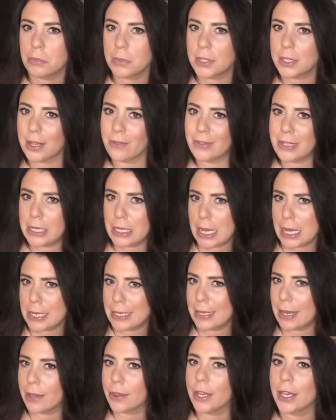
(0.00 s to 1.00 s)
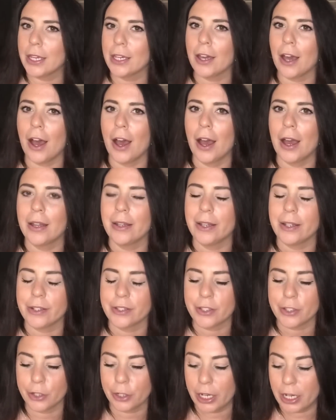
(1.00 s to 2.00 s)
78, I think, on
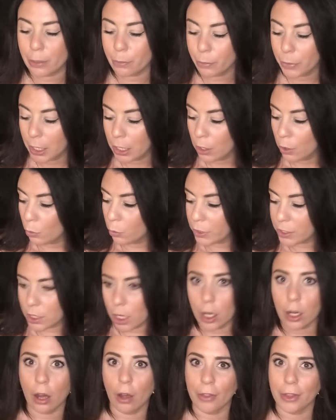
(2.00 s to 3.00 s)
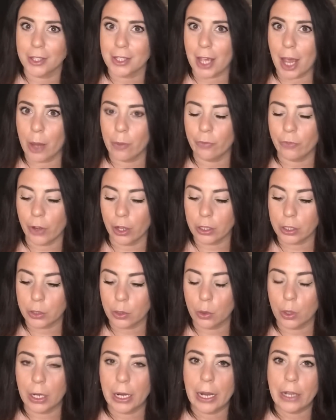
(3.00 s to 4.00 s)
Instagram. We talk all the time fall
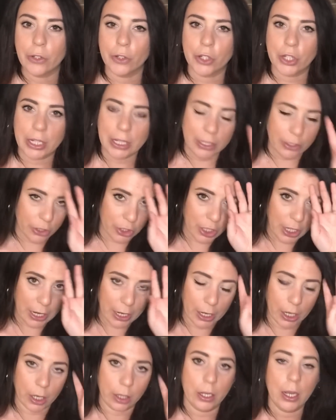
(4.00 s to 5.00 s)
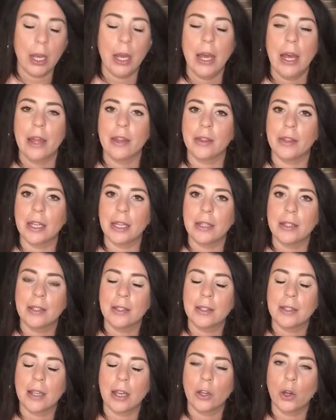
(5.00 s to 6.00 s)
decor, and she had shared
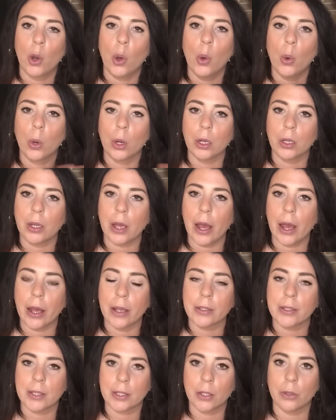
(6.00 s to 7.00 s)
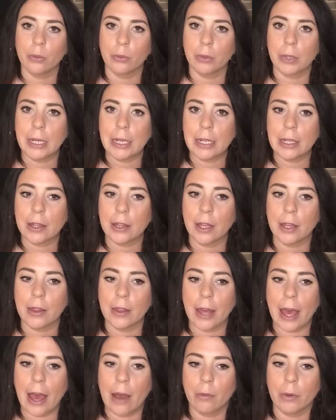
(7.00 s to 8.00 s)
this corn husk wreath
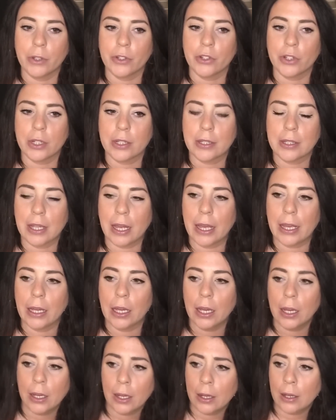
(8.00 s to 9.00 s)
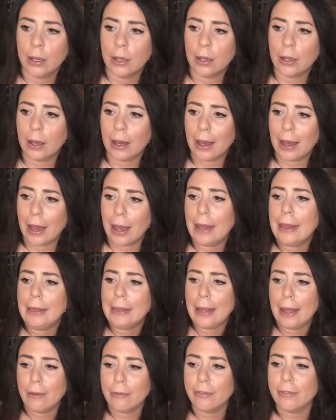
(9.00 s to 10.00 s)
that was just like, I
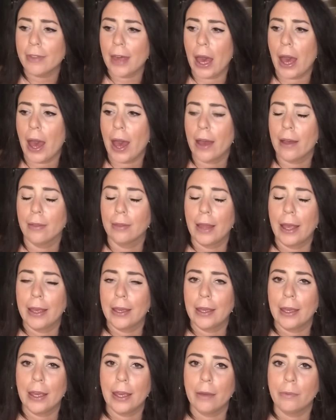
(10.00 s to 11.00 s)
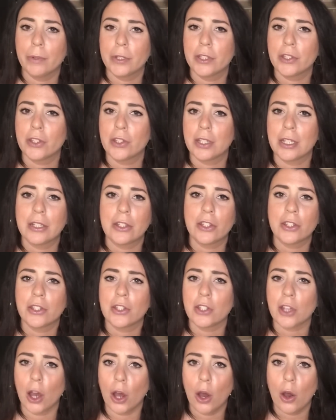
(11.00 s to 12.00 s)
love that. Like, it's
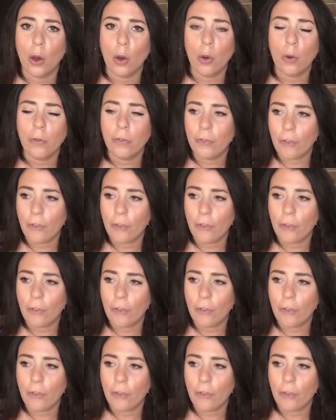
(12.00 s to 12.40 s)
so